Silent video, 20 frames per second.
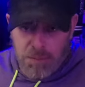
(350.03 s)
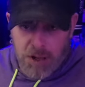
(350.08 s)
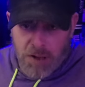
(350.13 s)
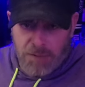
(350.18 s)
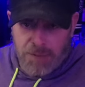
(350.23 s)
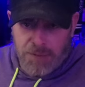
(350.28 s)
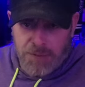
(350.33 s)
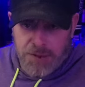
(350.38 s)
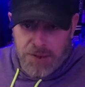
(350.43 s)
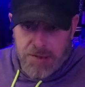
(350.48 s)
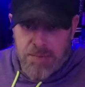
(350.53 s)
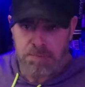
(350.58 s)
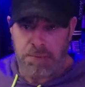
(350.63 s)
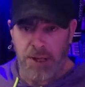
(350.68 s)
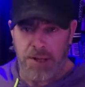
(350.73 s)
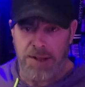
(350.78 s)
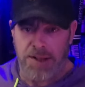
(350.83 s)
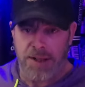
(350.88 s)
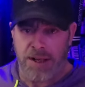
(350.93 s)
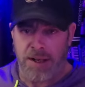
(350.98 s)
if just
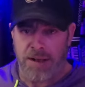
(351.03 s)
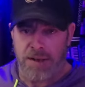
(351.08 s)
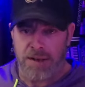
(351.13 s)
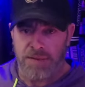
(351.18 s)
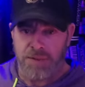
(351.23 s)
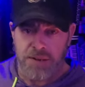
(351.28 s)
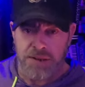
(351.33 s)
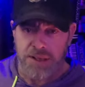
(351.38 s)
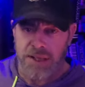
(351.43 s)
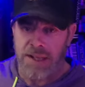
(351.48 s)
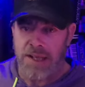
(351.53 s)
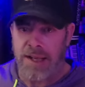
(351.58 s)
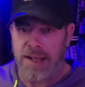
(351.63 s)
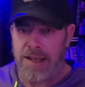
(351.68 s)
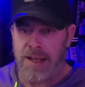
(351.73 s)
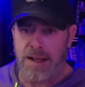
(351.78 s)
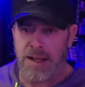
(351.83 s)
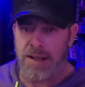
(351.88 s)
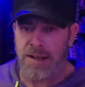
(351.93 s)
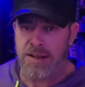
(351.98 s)
building a good physique and
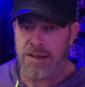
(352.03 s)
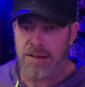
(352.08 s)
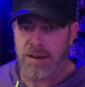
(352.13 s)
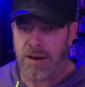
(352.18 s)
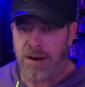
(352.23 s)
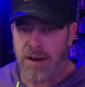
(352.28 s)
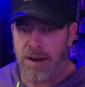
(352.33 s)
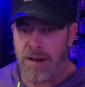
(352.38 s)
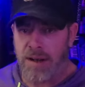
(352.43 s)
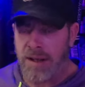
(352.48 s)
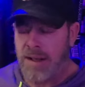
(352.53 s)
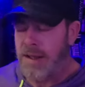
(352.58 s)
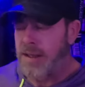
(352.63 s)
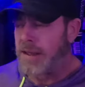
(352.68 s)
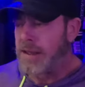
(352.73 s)
getting strong,